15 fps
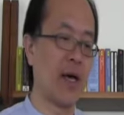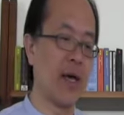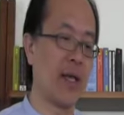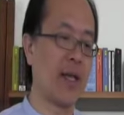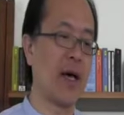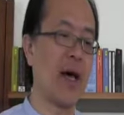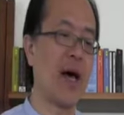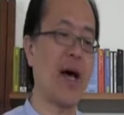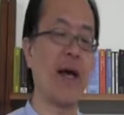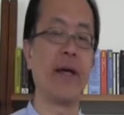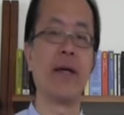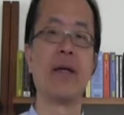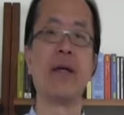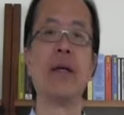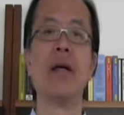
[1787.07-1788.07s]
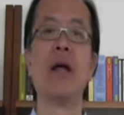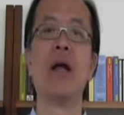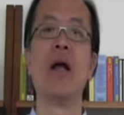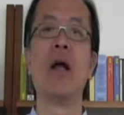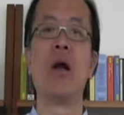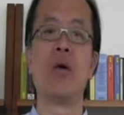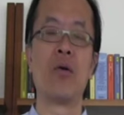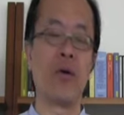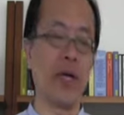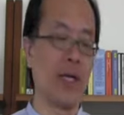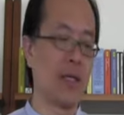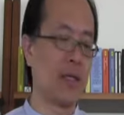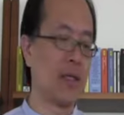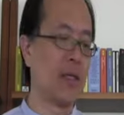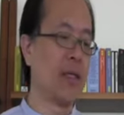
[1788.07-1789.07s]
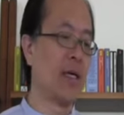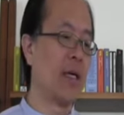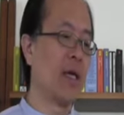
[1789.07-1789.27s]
at a higher rent.